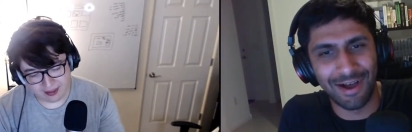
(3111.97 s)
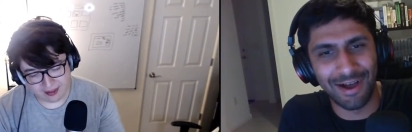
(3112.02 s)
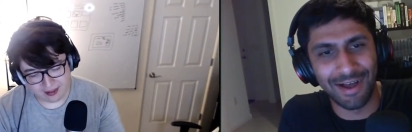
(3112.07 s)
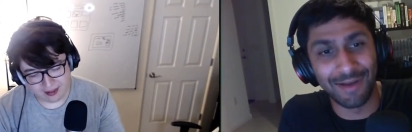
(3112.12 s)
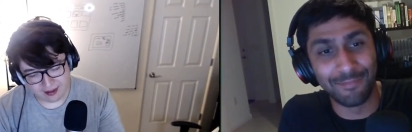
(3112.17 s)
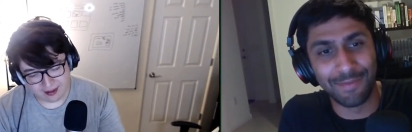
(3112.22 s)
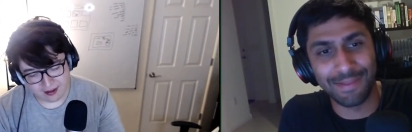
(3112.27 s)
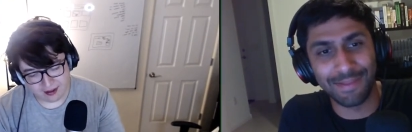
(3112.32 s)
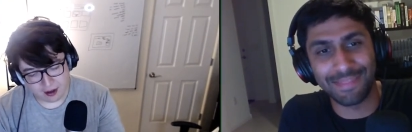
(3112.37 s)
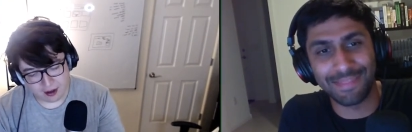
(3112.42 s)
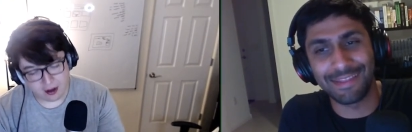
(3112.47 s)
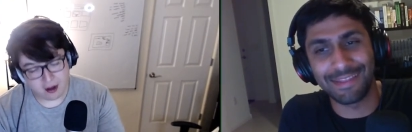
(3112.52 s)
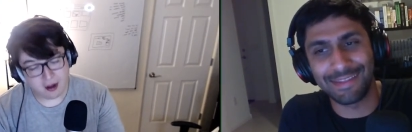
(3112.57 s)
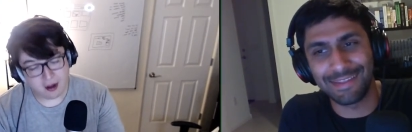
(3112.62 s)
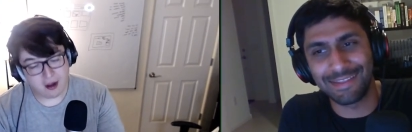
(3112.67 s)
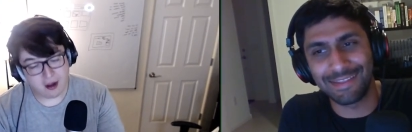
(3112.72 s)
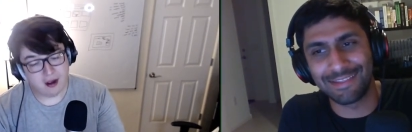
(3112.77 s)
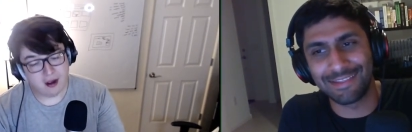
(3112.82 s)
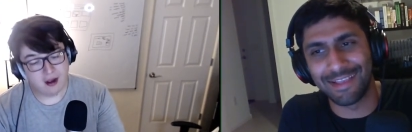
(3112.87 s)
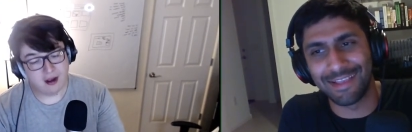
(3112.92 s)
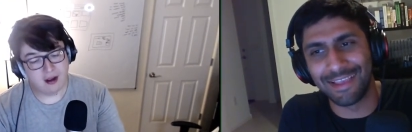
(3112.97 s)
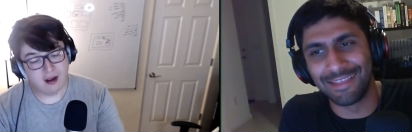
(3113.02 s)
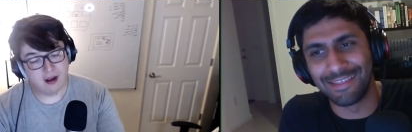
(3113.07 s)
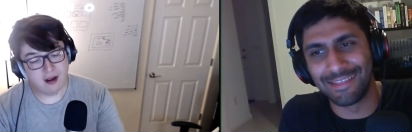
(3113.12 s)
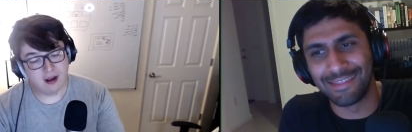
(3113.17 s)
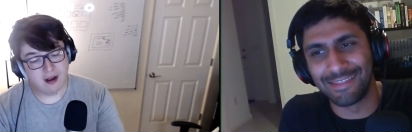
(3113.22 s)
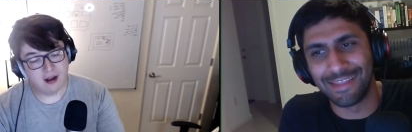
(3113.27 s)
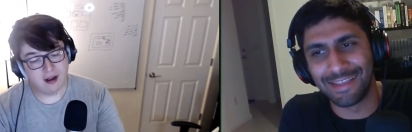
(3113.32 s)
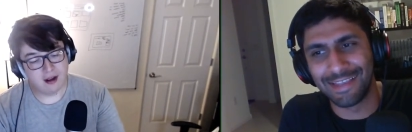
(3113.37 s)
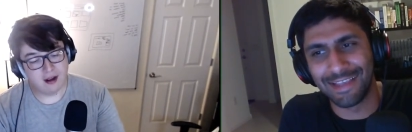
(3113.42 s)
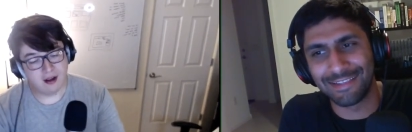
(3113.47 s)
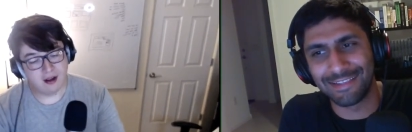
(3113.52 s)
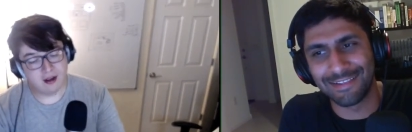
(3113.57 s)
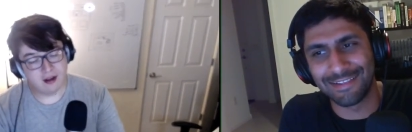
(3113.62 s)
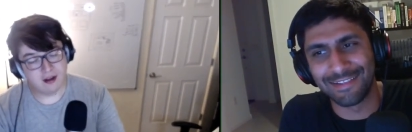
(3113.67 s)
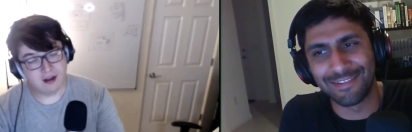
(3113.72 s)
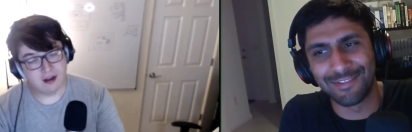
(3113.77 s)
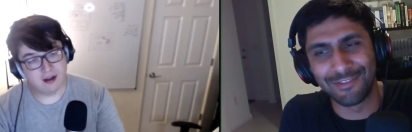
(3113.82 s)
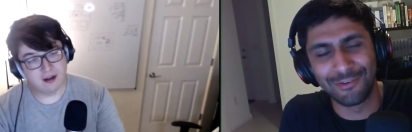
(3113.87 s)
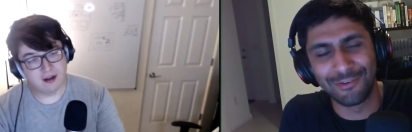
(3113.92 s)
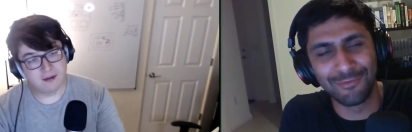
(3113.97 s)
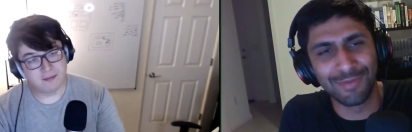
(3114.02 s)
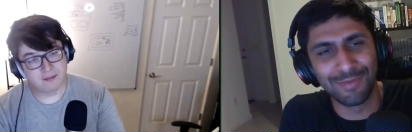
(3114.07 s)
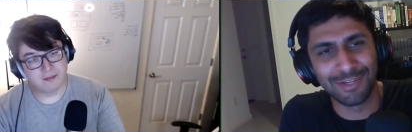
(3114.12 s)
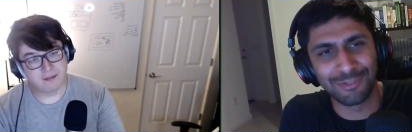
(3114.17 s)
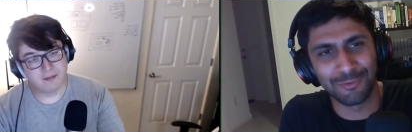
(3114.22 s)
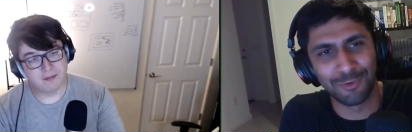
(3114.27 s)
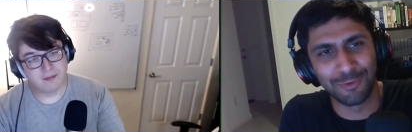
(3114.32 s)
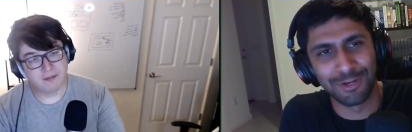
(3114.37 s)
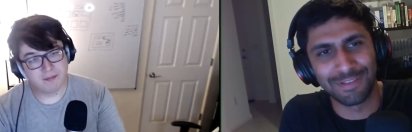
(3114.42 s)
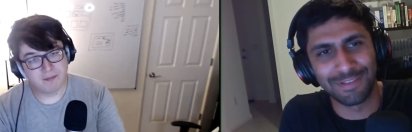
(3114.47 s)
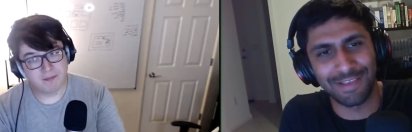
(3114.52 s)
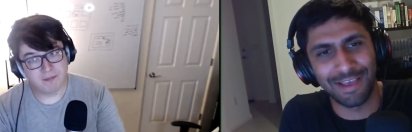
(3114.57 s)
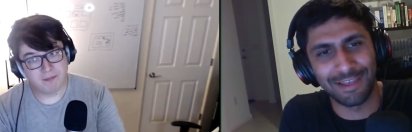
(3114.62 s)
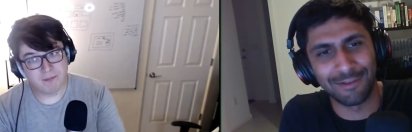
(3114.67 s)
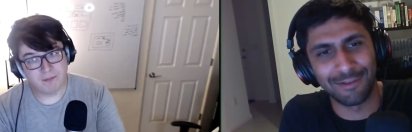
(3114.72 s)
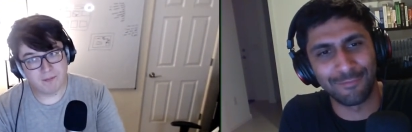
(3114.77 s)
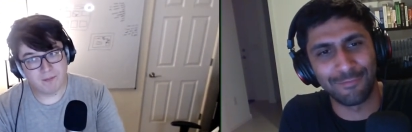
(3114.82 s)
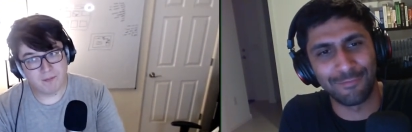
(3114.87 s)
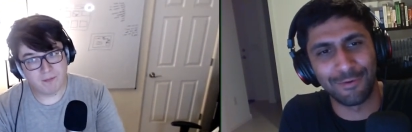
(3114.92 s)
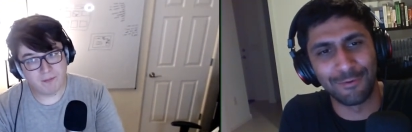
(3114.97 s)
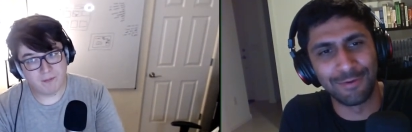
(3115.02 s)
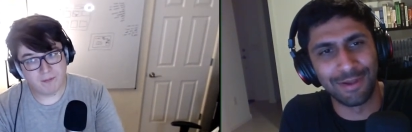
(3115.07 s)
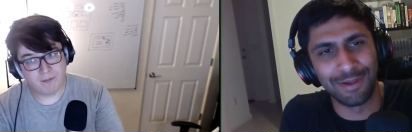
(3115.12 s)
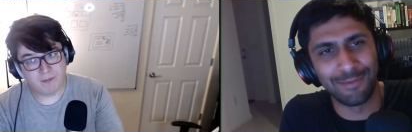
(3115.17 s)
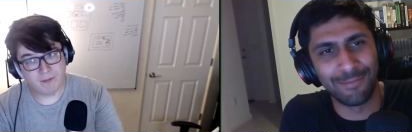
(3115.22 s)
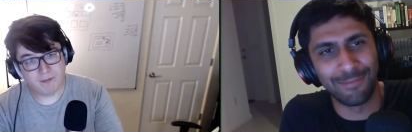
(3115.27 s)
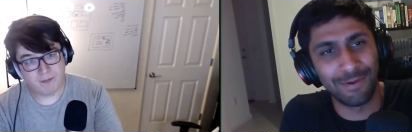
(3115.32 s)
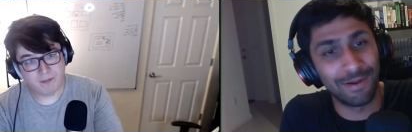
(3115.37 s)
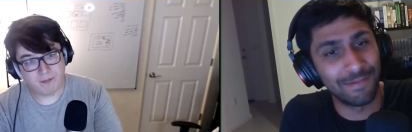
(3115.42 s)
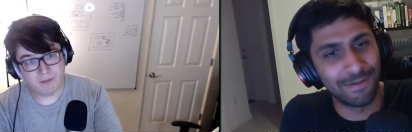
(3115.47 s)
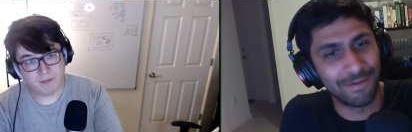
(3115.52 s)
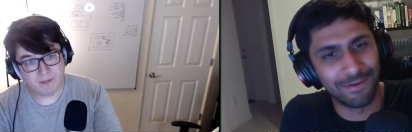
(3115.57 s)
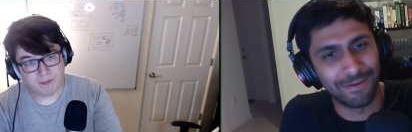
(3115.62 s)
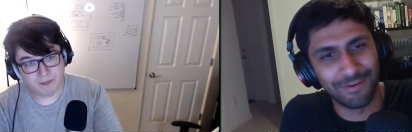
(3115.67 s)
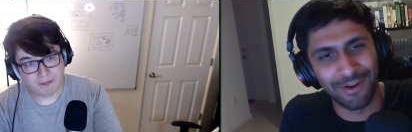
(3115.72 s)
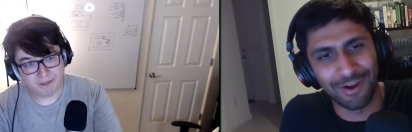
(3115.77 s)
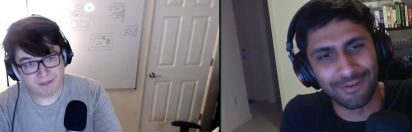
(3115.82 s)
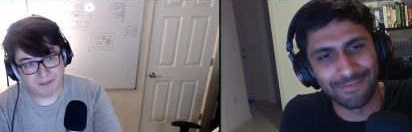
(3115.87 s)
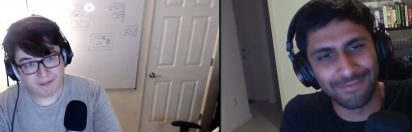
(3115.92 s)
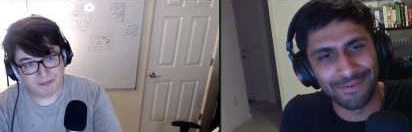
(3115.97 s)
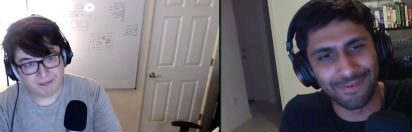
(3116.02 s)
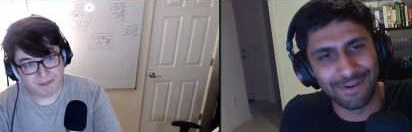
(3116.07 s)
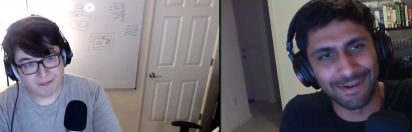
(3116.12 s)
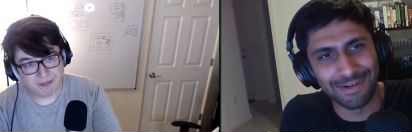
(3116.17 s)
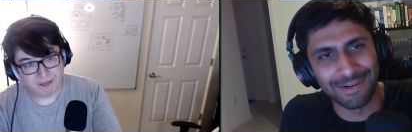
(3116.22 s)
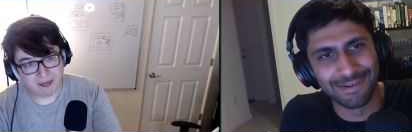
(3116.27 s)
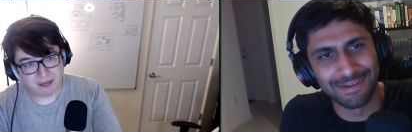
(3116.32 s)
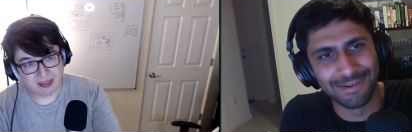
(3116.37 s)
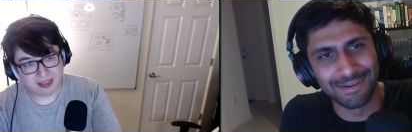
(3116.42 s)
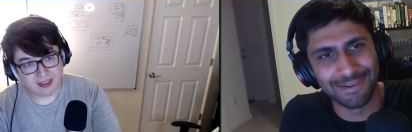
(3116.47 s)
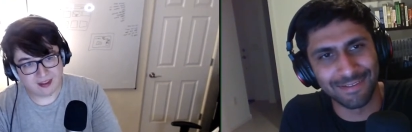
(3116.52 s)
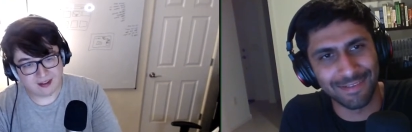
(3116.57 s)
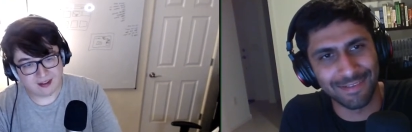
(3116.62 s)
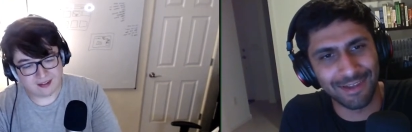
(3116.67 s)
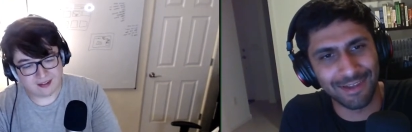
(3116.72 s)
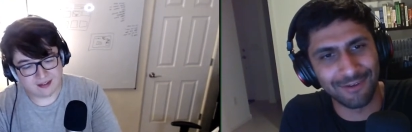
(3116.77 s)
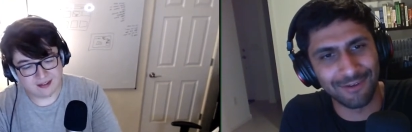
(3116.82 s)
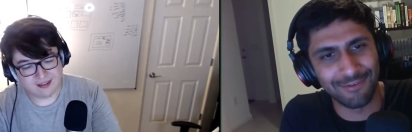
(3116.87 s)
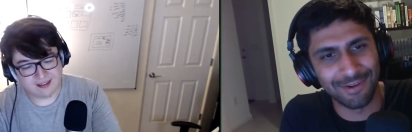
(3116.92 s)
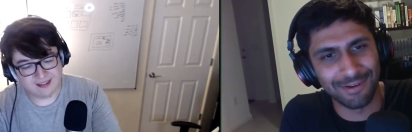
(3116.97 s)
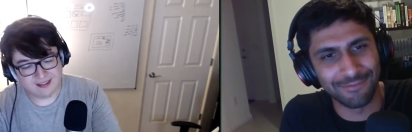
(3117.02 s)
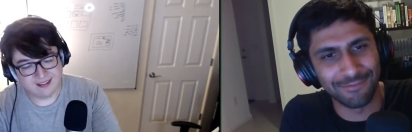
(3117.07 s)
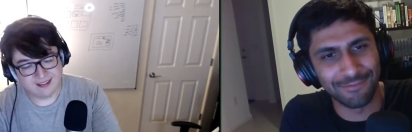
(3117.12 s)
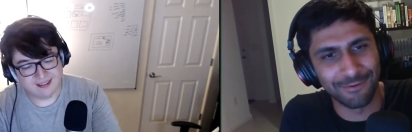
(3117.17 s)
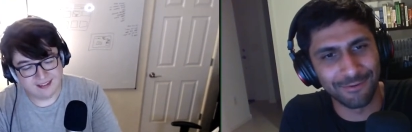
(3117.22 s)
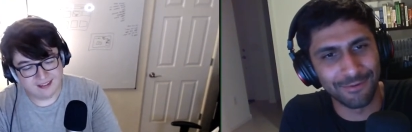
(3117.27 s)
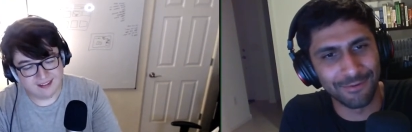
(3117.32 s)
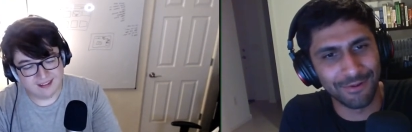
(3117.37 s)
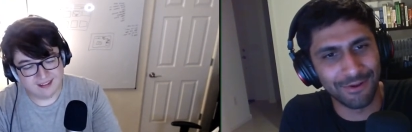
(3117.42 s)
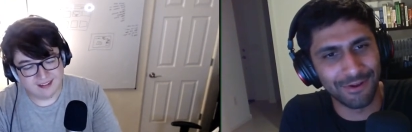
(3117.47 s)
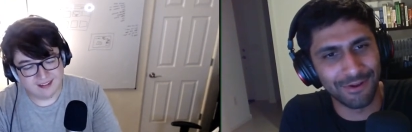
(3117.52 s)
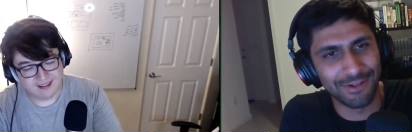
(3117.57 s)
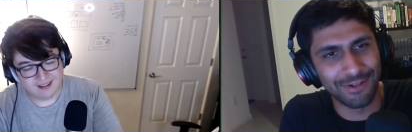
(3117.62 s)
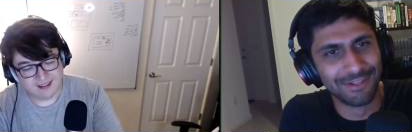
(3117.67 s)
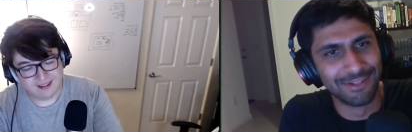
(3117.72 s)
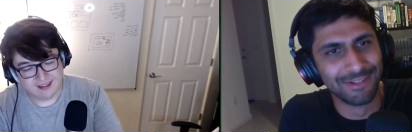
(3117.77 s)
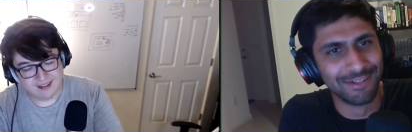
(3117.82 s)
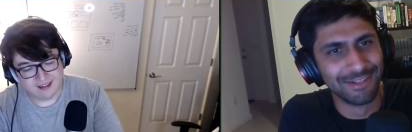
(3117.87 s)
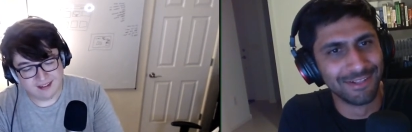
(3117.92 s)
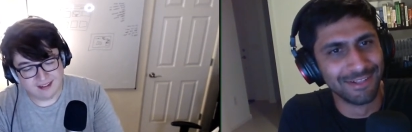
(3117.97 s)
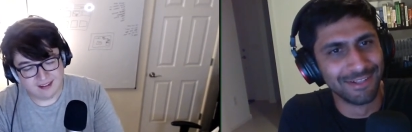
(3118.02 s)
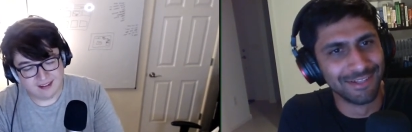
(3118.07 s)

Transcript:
Speaker 1: Uh, but they did say that they guess it's too much work to add a phone number, and they're not wrong because I don't want a phone call.